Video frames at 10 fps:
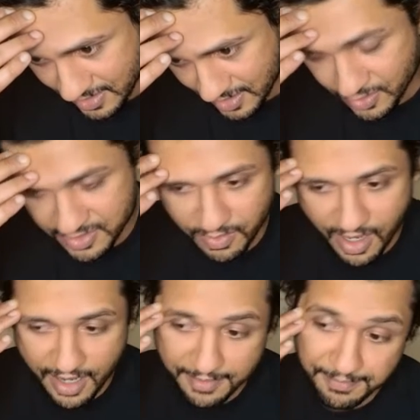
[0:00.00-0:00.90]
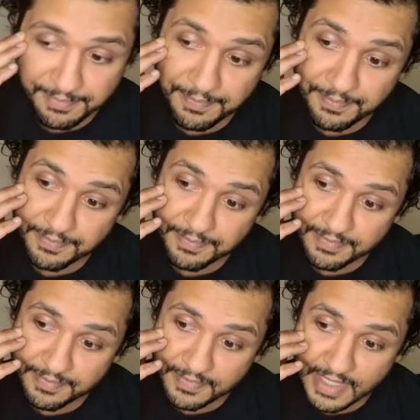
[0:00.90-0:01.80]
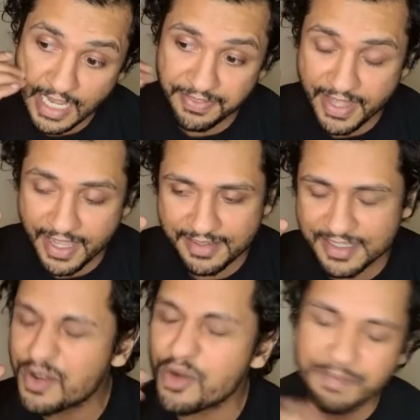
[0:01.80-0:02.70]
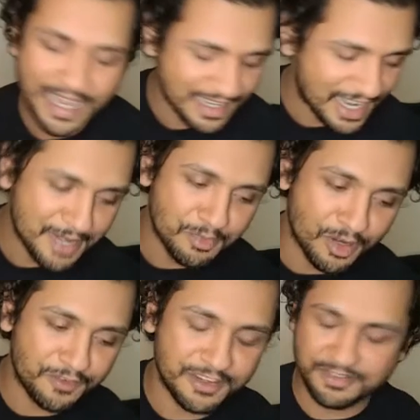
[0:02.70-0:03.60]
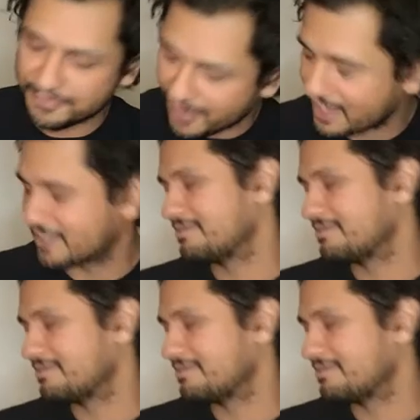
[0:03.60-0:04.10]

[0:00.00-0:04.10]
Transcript: Chris Rock. Okay. And then, oh man, Eddie Murphy. Fuck.